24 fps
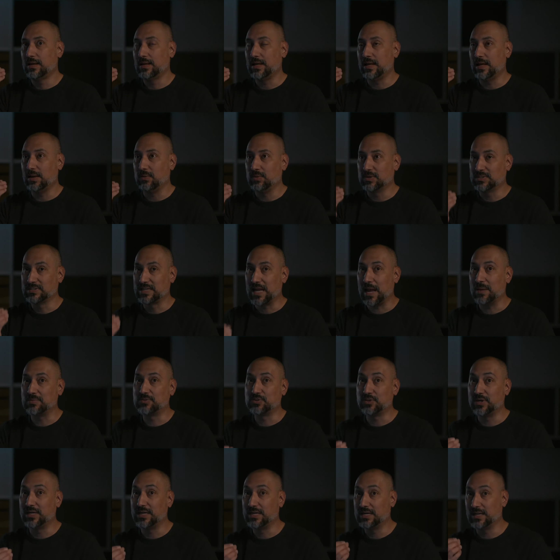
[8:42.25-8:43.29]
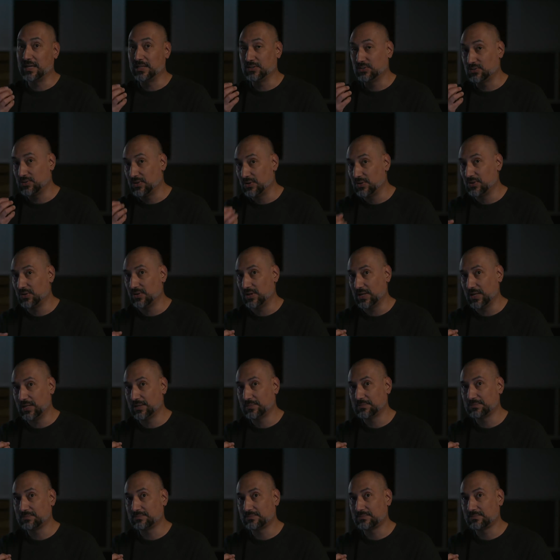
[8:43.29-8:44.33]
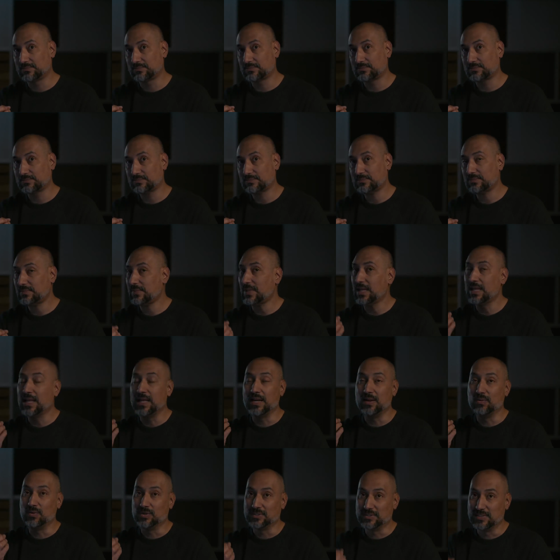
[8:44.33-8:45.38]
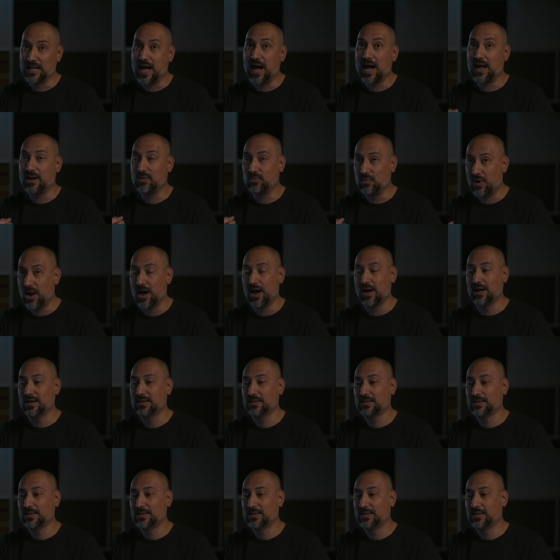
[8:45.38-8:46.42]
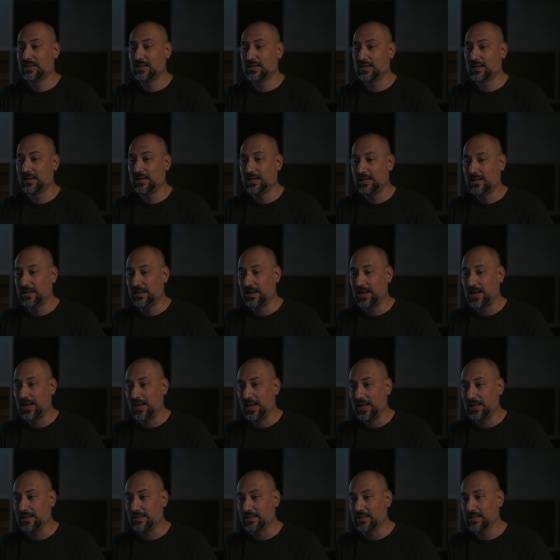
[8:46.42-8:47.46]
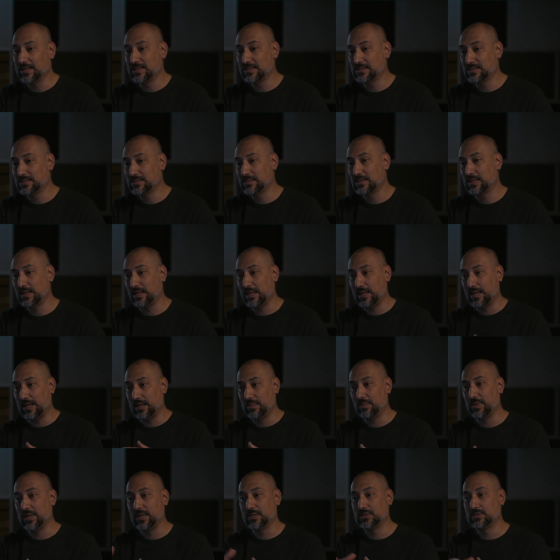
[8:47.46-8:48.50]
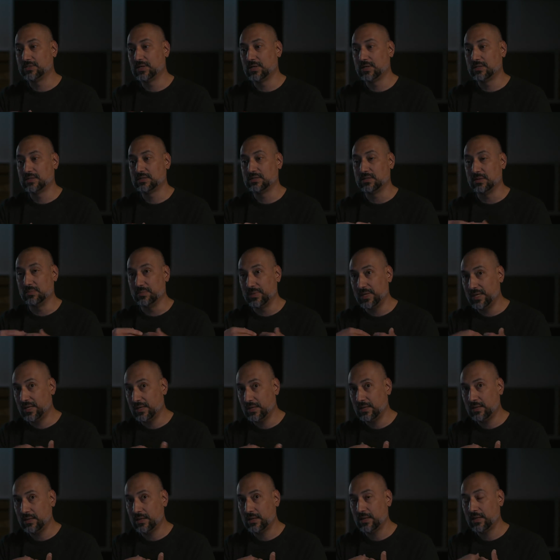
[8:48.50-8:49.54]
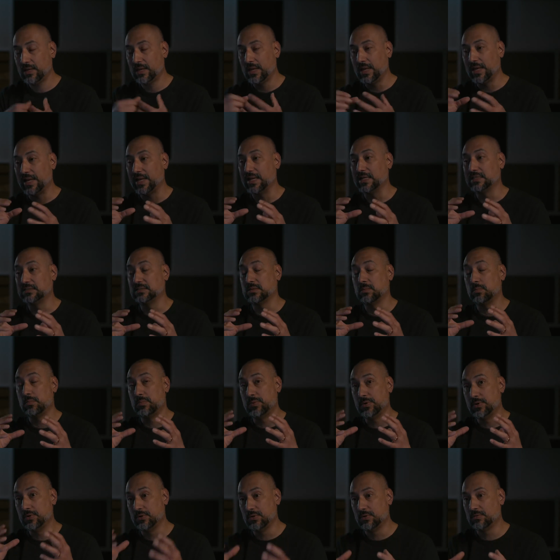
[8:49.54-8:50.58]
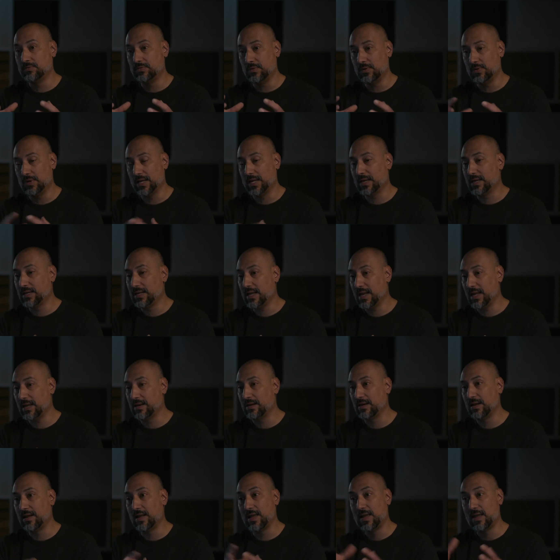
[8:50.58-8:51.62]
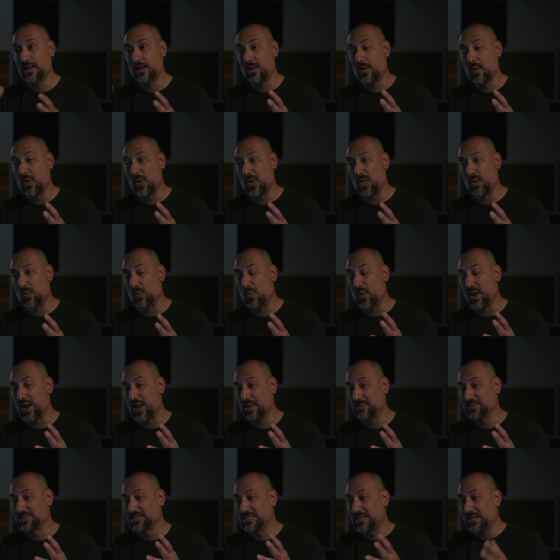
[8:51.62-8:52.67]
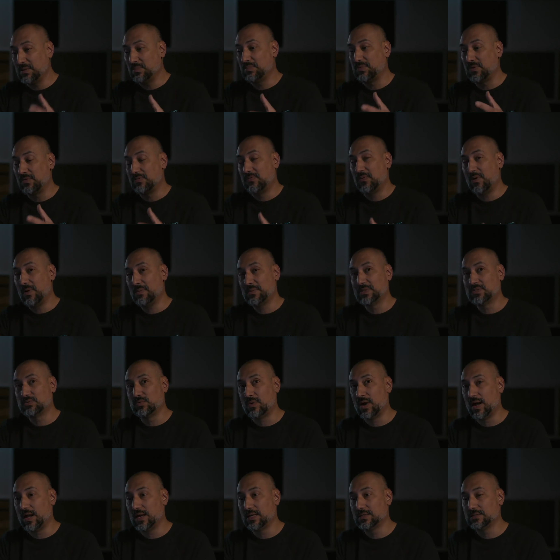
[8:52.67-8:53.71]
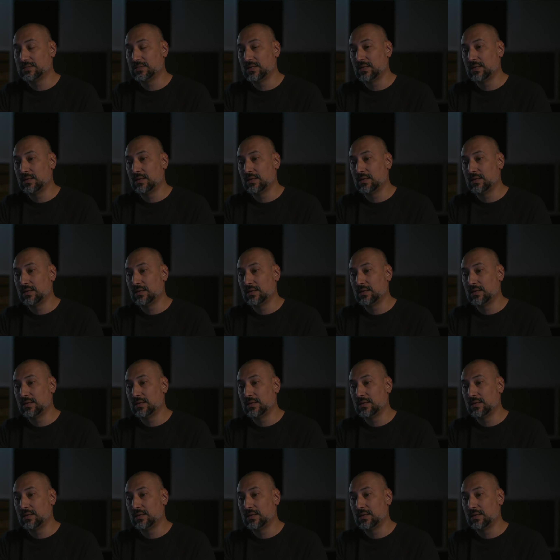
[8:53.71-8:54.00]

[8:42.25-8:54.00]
it was capturing internally, and it was not raw. And this image, to me, is beautiful. And again, what I'm seeing performance-wise